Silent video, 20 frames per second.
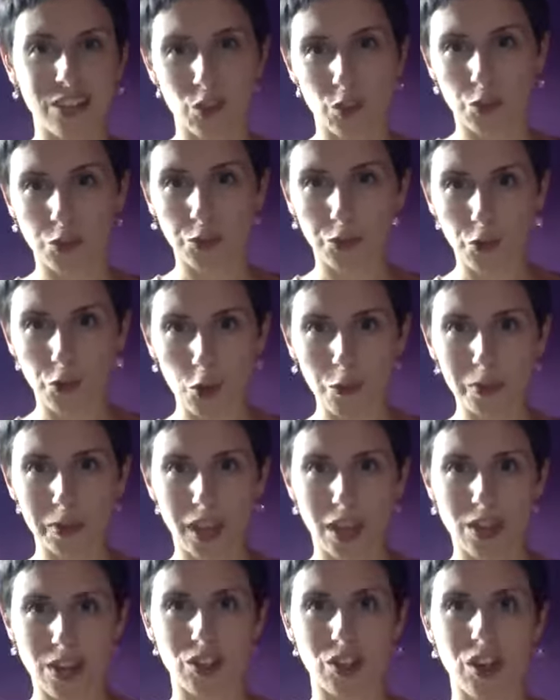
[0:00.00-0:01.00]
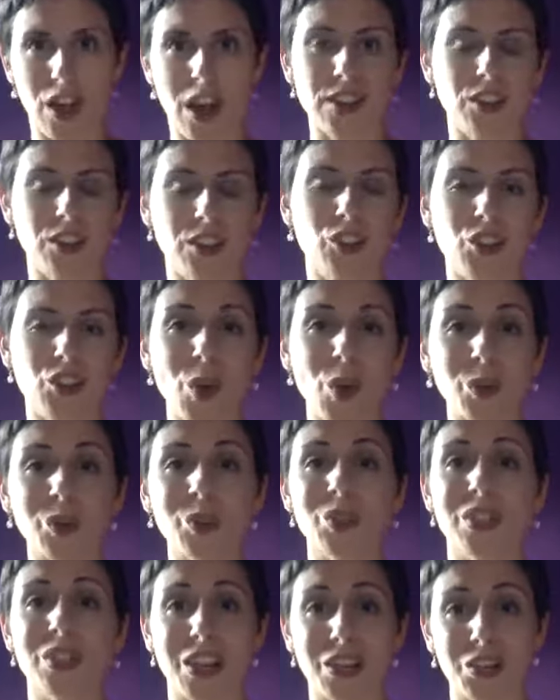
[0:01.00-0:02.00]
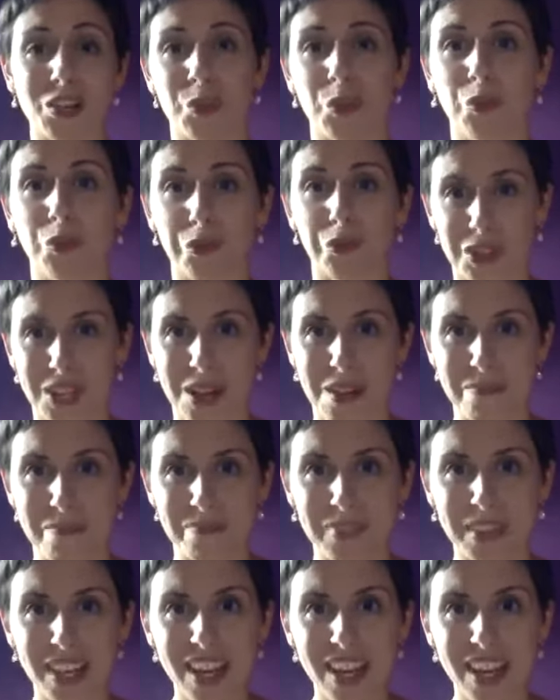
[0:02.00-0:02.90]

your full pleasure, and your total sexual freedom.